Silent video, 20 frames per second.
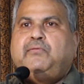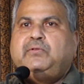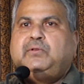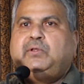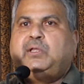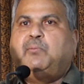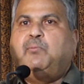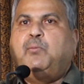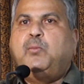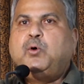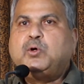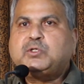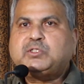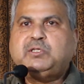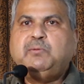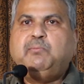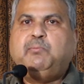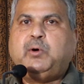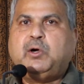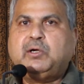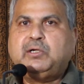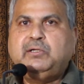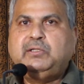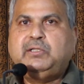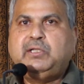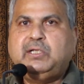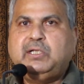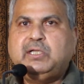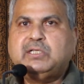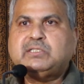The most important
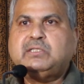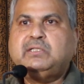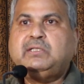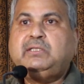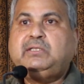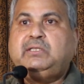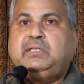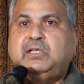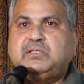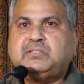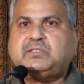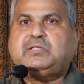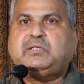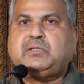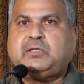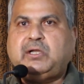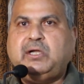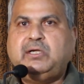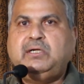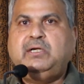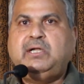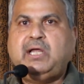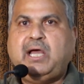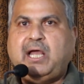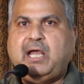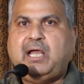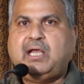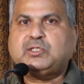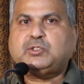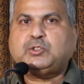thing is this trend
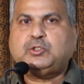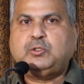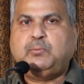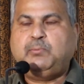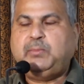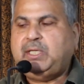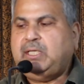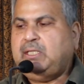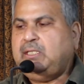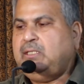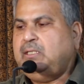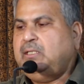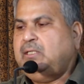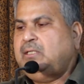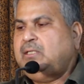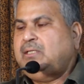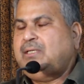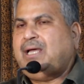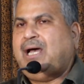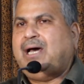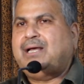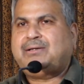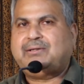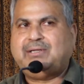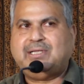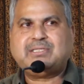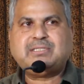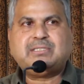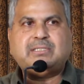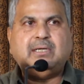has to be
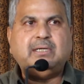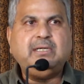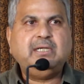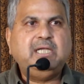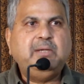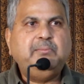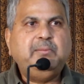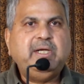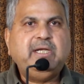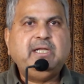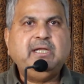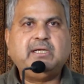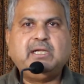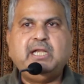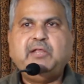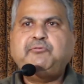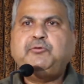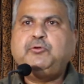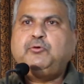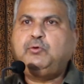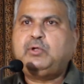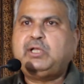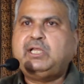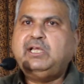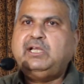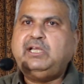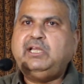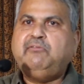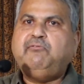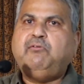arrested immediately. If you
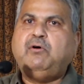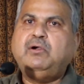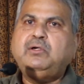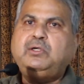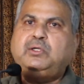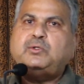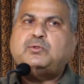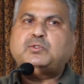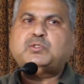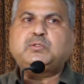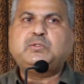really want to,